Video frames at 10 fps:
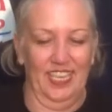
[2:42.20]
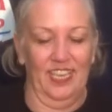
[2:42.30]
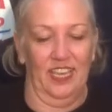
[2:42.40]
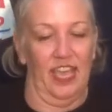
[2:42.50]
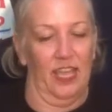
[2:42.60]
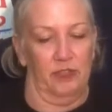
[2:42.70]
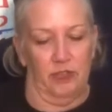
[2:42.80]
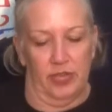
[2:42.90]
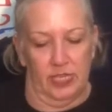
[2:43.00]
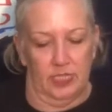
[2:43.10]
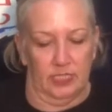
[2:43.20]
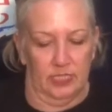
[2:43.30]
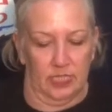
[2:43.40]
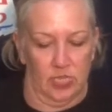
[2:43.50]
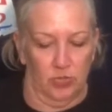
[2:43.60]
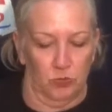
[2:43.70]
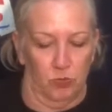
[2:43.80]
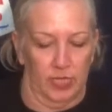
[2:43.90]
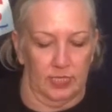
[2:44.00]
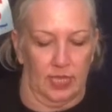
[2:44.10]
Again, you're going to just choose
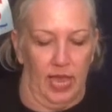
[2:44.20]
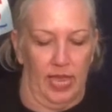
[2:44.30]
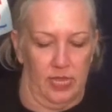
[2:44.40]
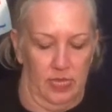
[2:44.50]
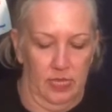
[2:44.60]
one side